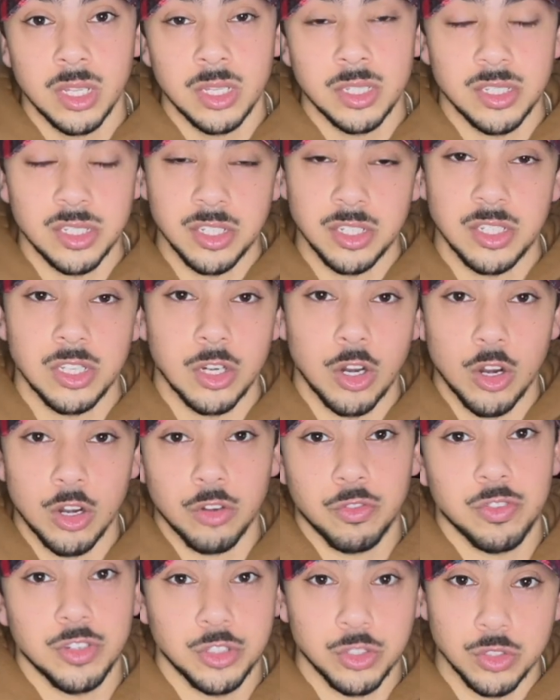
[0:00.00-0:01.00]
since it's an
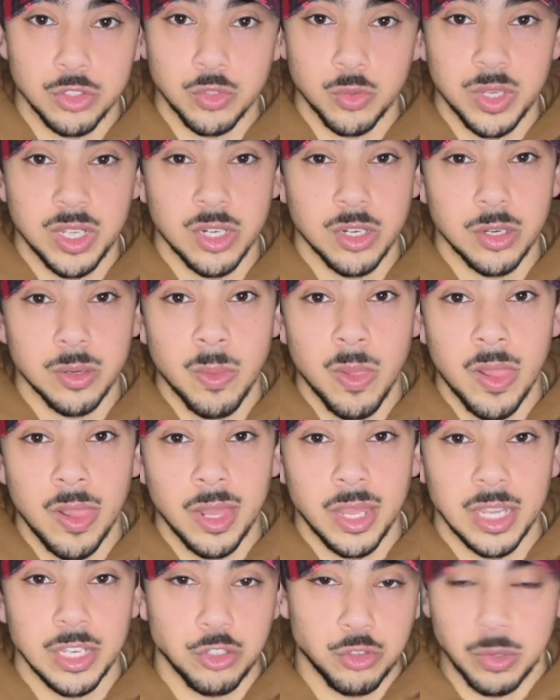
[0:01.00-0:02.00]
artificial sweetener,
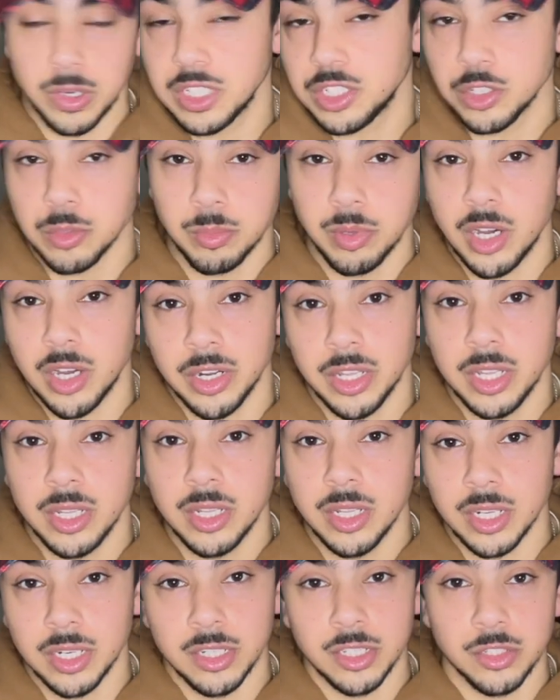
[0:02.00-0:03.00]
it tricks your body
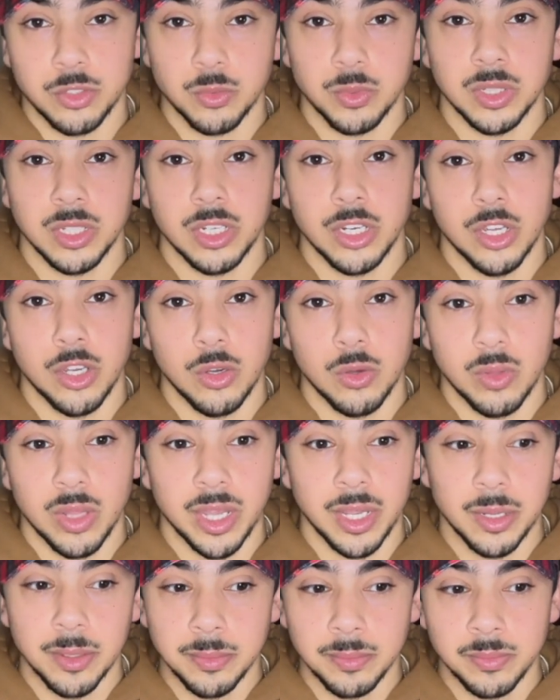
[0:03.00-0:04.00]
and doesn't really know
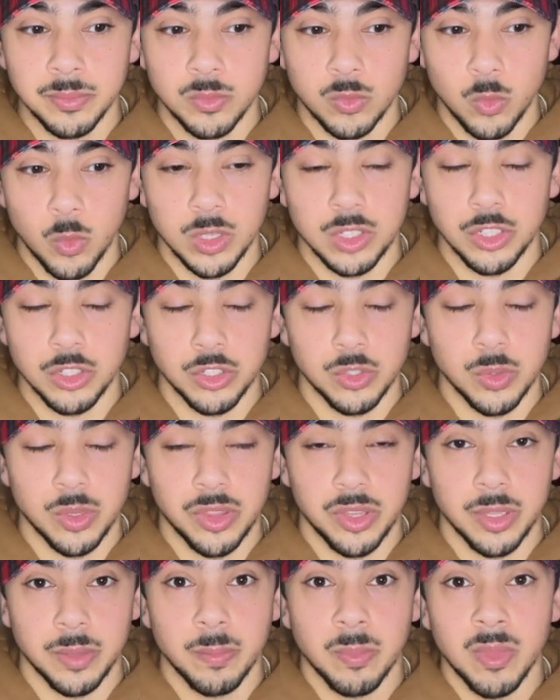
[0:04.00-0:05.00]
like what to do
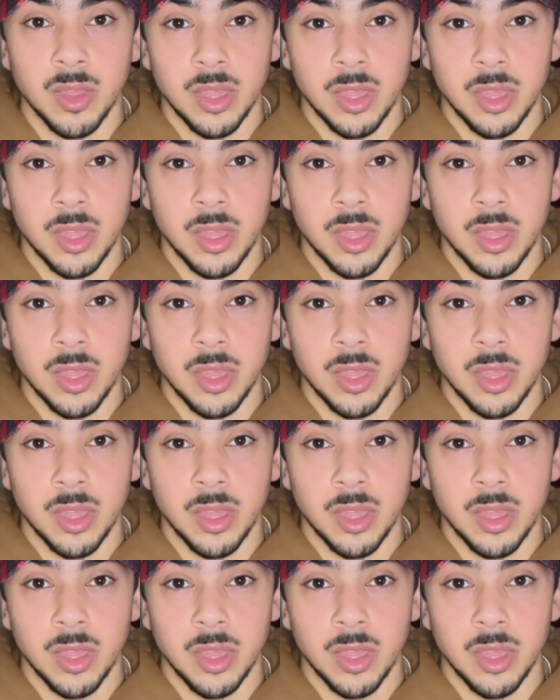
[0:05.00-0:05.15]
with it.